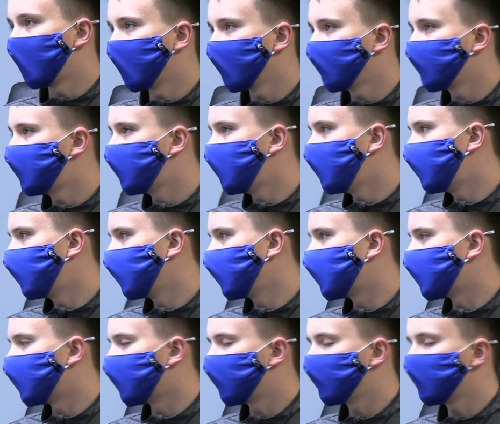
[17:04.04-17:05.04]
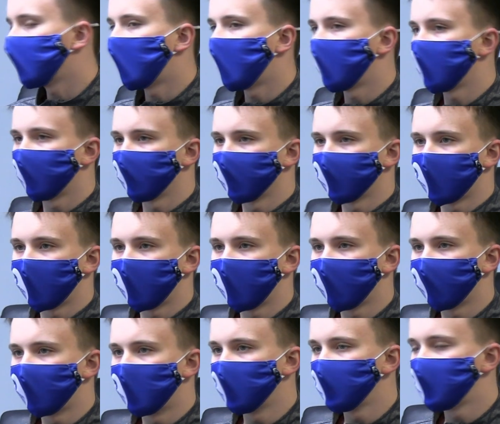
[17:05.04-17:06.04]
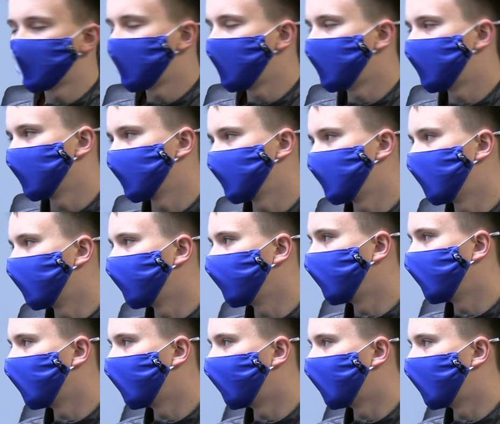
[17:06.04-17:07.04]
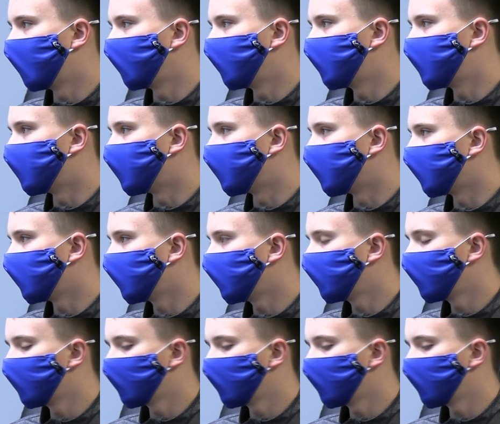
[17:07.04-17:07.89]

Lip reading: other teachers, and I think most teachers know about the